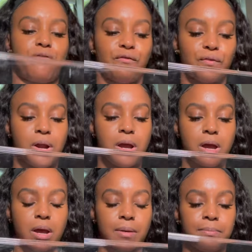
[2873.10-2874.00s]

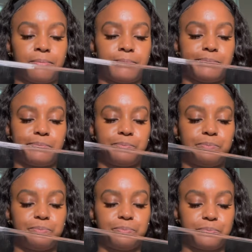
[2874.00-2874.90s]
from
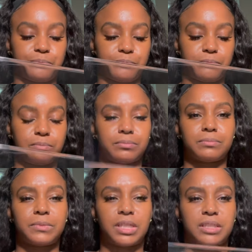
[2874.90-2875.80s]

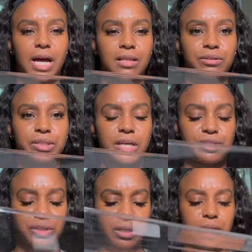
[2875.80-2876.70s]
the dollar
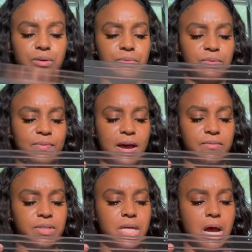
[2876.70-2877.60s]
section. It was
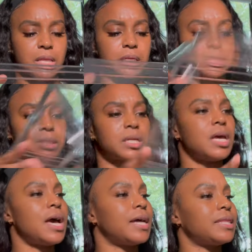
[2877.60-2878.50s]
$5.
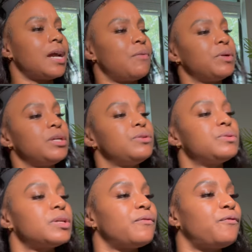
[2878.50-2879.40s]
I think I want to
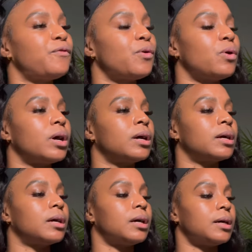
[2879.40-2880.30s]
use it for
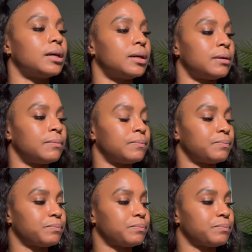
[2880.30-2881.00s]
um,